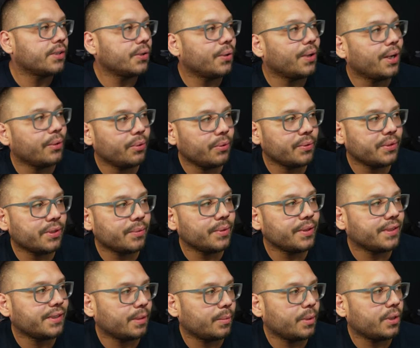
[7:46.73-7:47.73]
So I went with
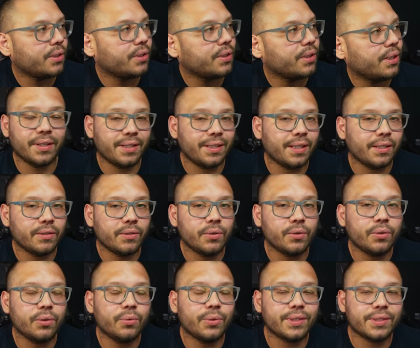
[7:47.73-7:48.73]
something similar, a cloud
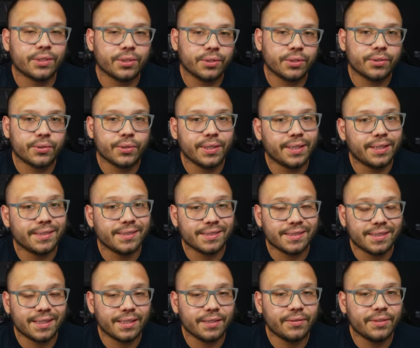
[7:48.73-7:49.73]
logo with circuitry lines
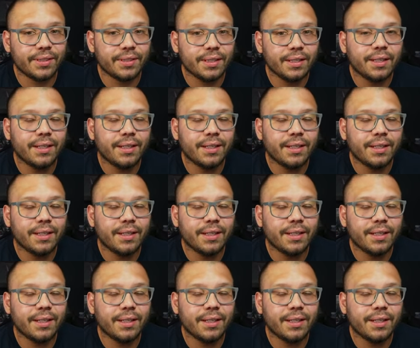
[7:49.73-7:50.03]
inside of it.